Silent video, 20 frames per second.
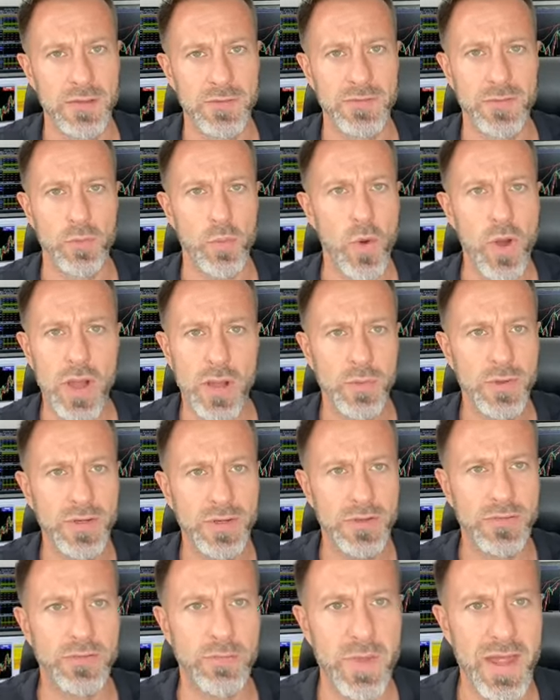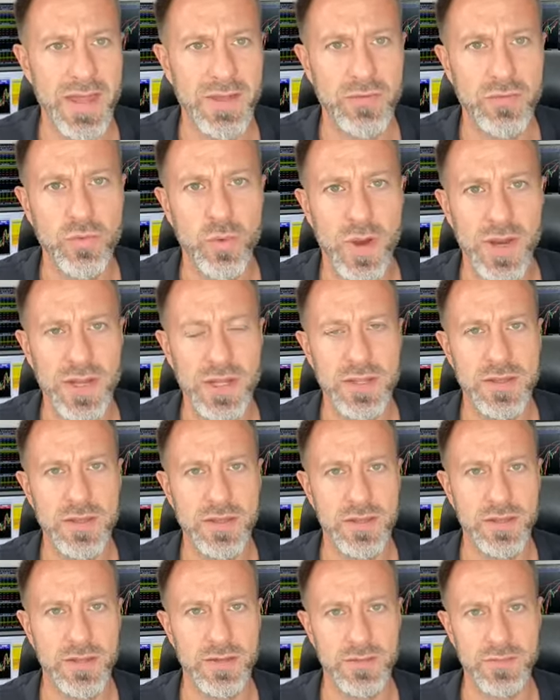So why would I spend 20
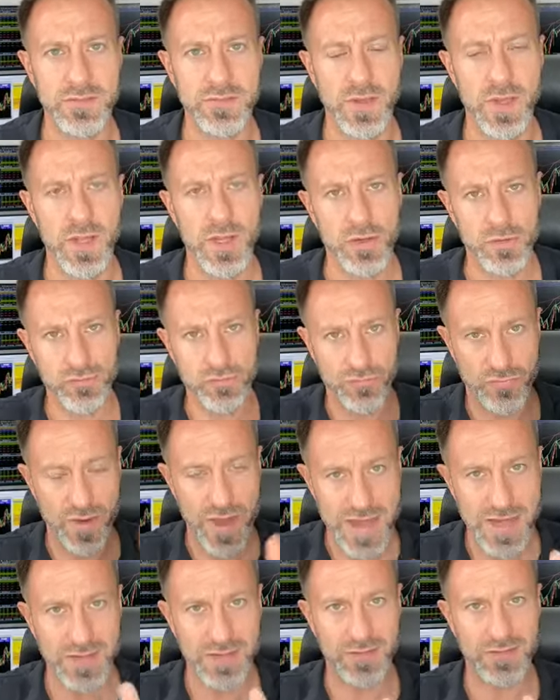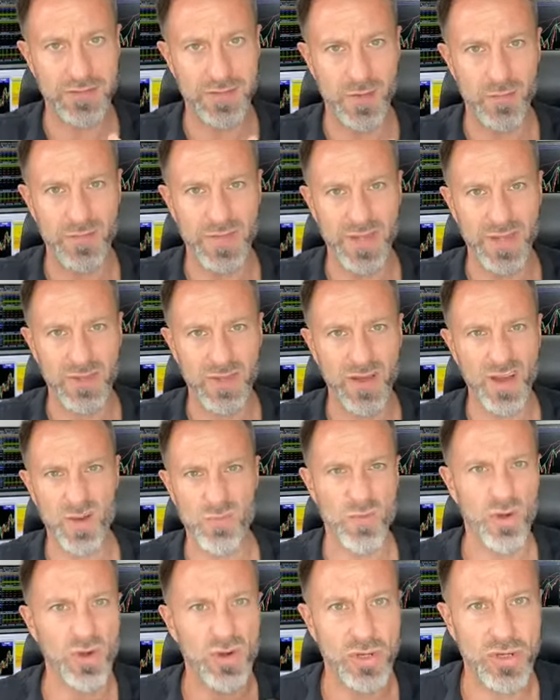years trading something that
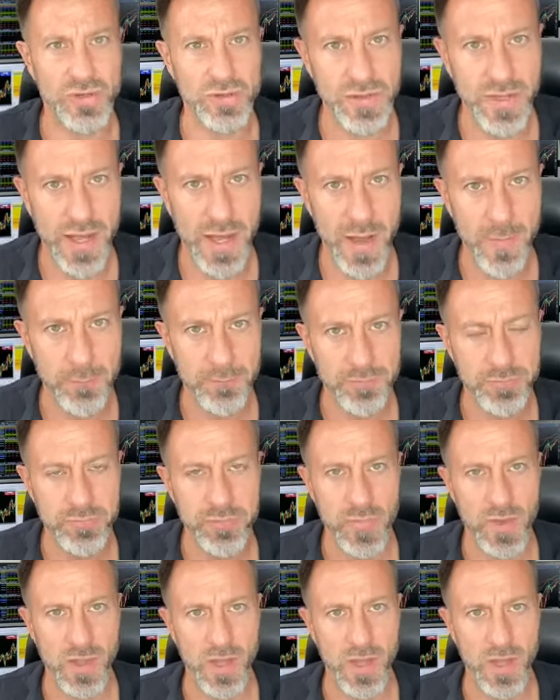I'm not good at